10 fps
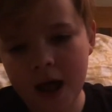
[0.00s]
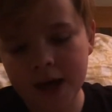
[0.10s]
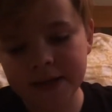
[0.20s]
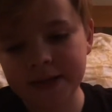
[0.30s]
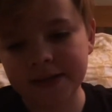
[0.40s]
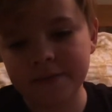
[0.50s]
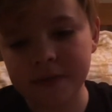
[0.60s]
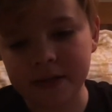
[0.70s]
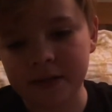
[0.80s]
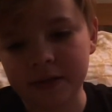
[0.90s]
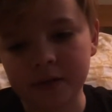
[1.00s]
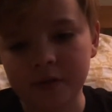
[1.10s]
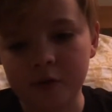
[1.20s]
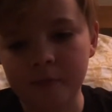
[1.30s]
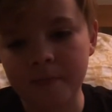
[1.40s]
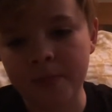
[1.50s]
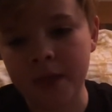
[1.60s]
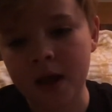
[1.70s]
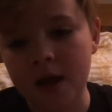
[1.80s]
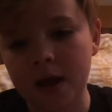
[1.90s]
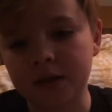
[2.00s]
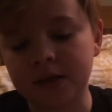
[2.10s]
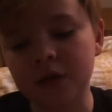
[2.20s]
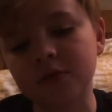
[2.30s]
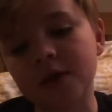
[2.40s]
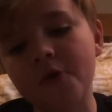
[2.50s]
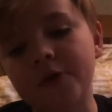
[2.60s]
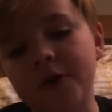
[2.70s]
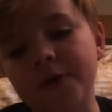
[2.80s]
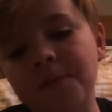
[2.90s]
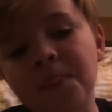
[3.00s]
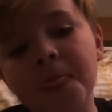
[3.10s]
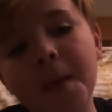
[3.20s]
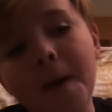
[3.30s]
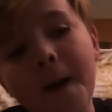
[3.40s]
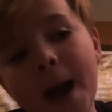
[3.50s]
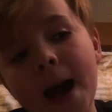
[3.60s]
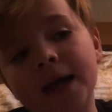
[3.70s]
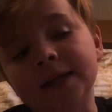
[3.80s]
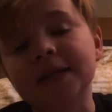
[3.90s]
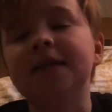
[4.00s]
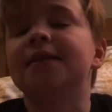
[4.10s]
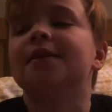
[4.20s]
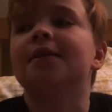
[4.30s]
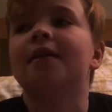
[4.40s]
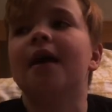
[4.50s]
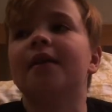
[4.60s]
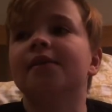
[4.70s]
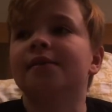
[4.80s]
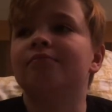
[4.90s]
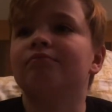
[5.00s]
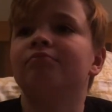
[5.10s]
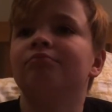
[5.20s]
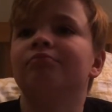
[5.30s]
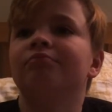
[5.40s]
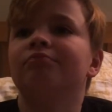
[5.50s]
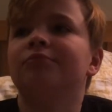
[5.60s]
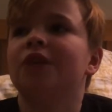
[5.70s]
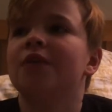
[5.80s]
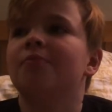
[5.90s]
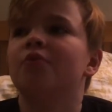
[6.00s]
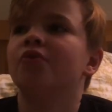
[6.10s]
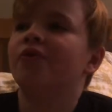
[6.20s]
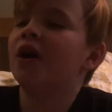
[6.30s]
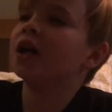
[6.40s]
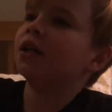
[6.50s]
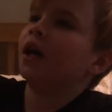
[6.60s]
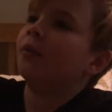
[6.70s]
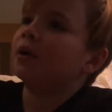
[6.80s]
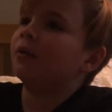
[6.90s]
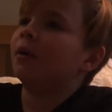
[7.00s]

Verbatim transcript: and he's admitted to them, and so is Logan, and he's and Jake Paul's fine now in a